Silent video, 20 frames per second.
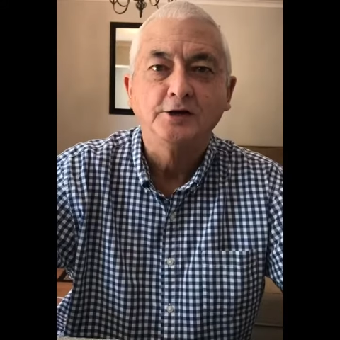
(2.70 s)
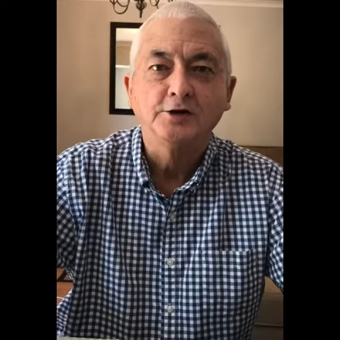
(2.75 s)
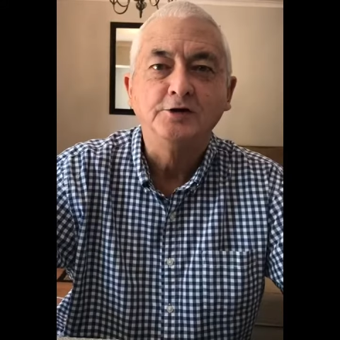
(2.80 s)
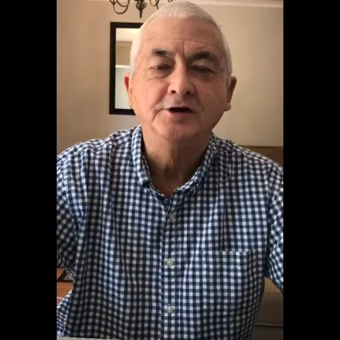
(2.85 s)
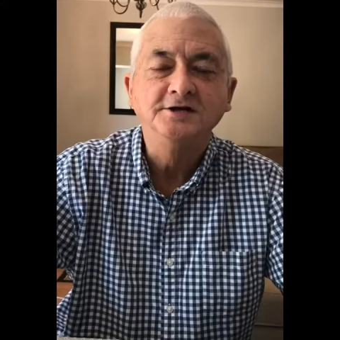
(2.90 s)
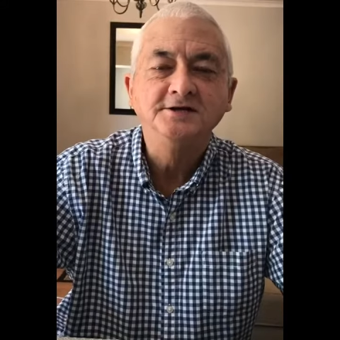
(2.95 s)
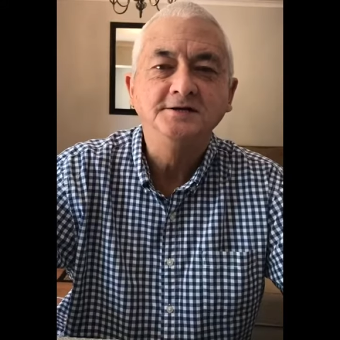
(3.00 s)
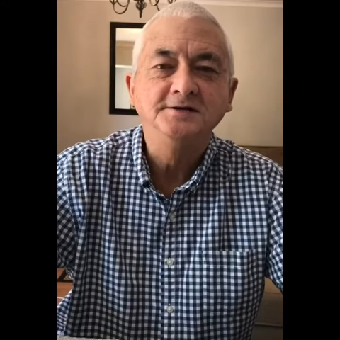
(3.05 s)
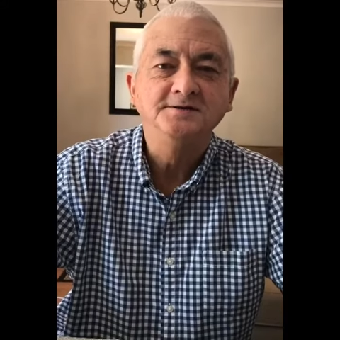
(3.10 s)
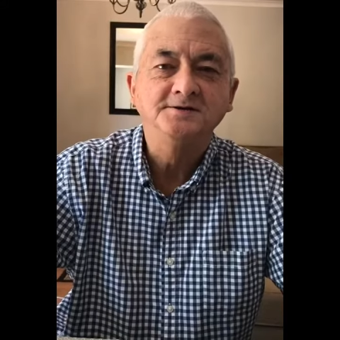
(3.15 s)

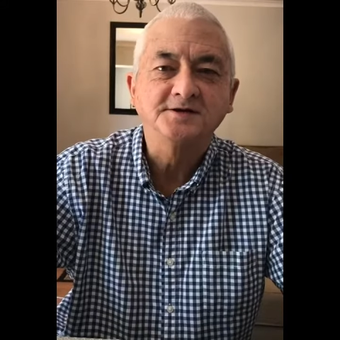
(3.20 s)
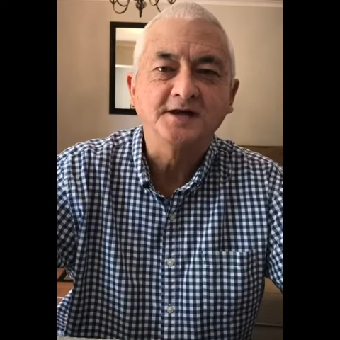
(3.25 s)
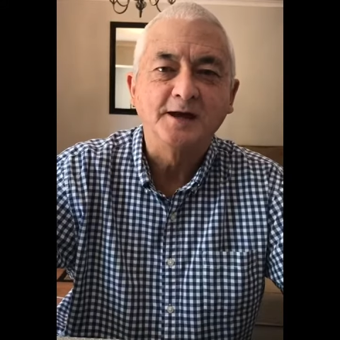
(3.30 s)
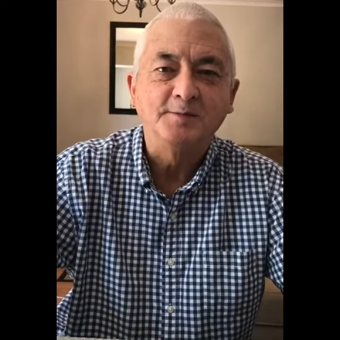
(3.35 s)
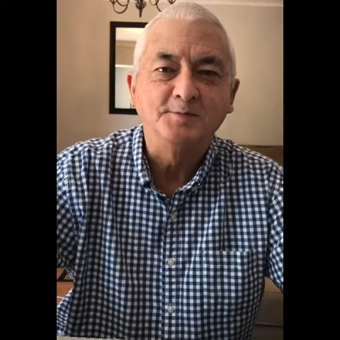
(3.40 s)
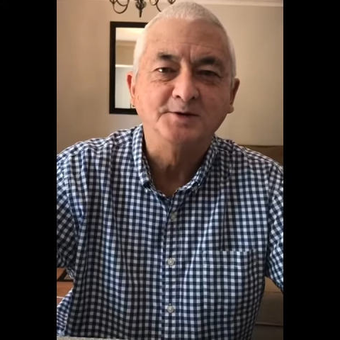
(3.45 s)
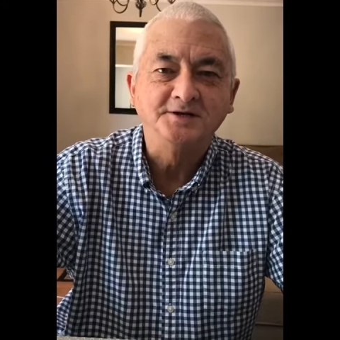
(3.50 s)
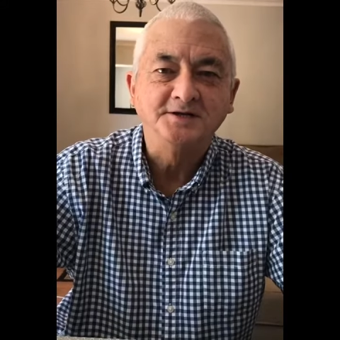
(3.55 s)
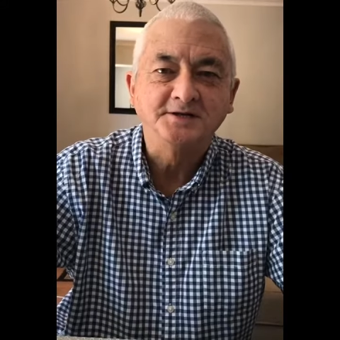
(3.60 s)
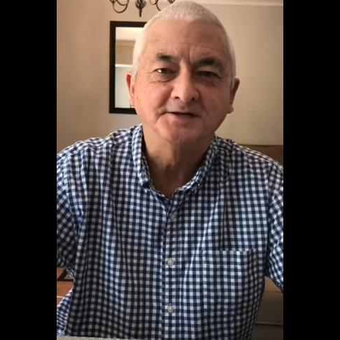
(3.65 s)
Greetings,
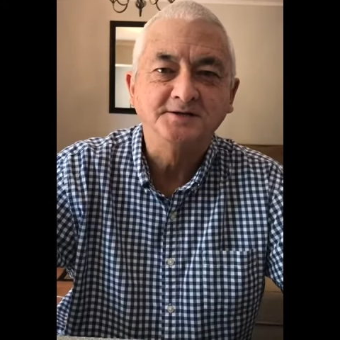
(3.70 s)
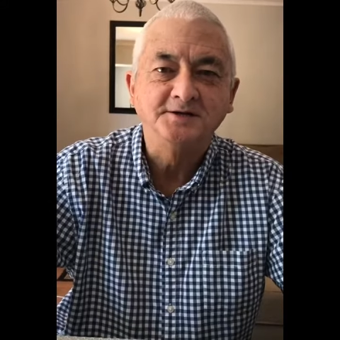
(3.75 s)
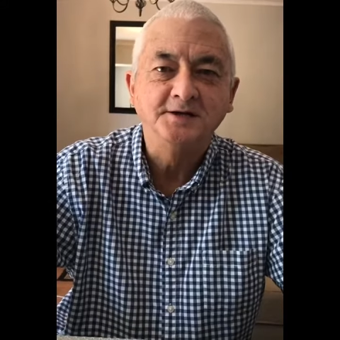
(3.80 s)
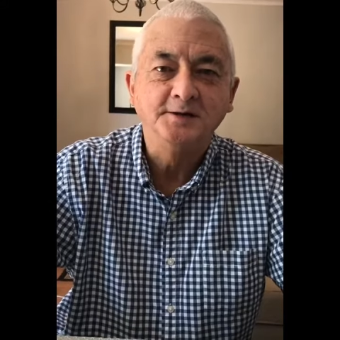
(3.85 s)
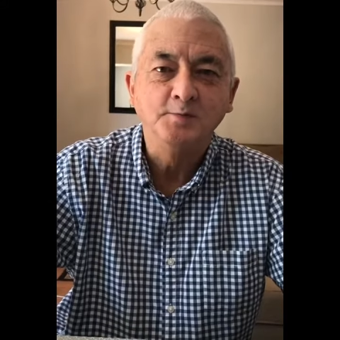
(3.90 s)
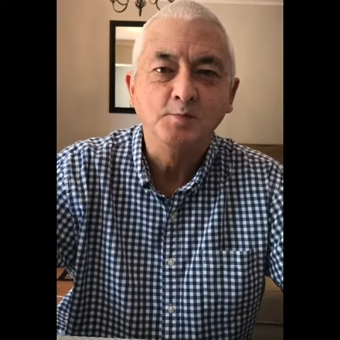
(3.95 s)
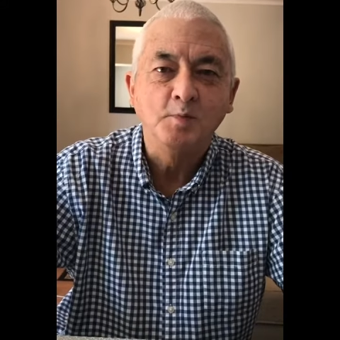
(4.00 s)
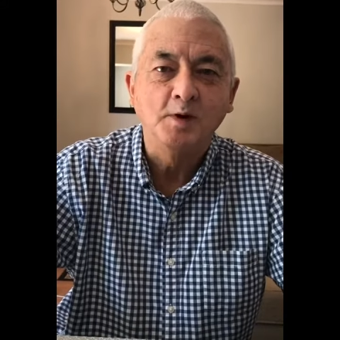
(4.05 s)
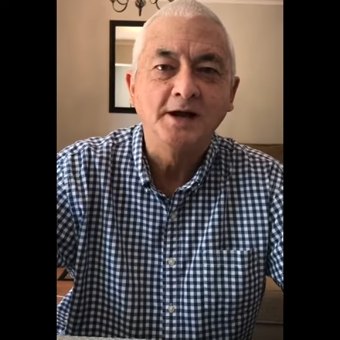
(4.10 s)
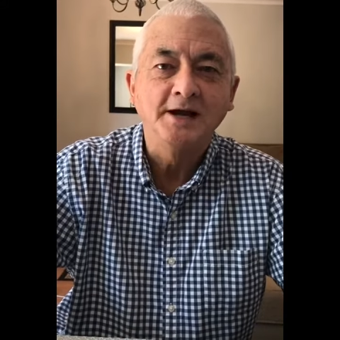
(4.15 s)
Capitec
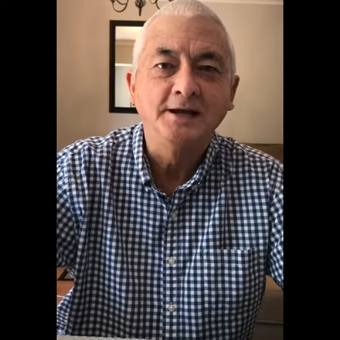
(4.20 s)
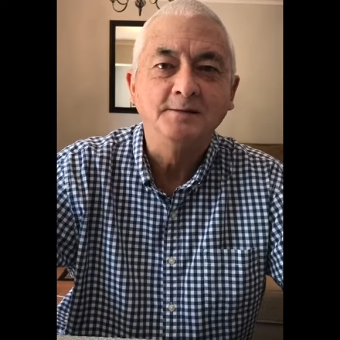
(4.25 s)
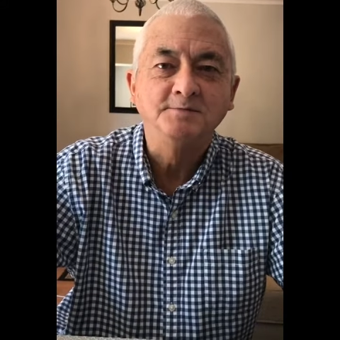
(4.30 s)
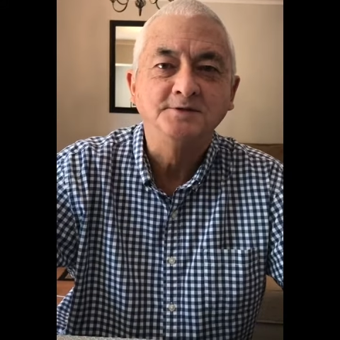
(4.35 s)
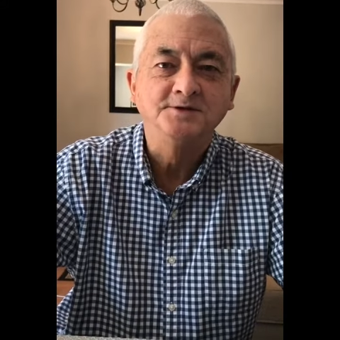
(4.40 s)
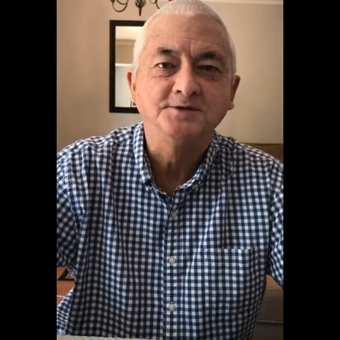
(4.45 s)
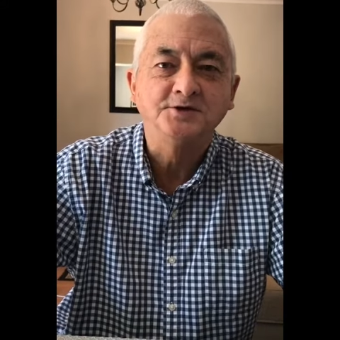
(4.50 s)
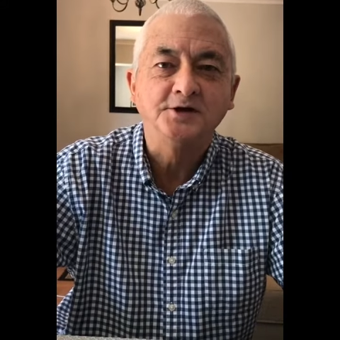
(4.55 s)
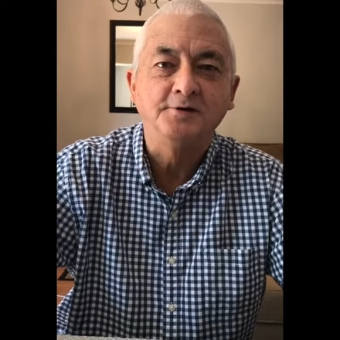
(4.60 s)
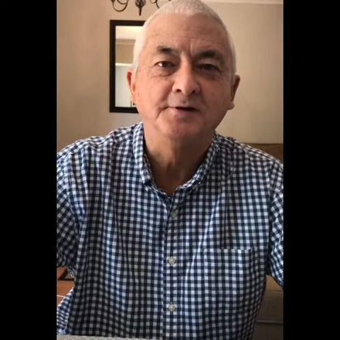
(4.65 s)
team. My
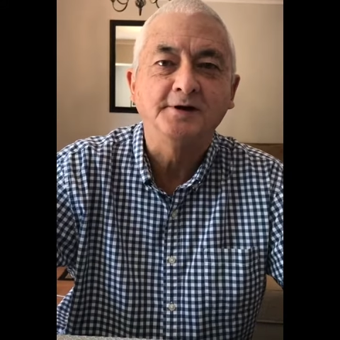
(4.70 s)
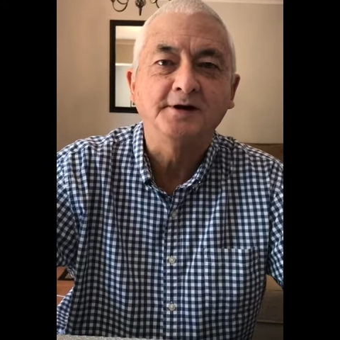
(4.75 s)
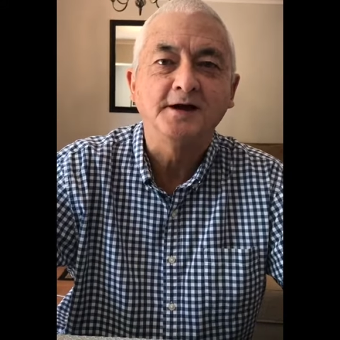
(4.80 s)
name is Jerry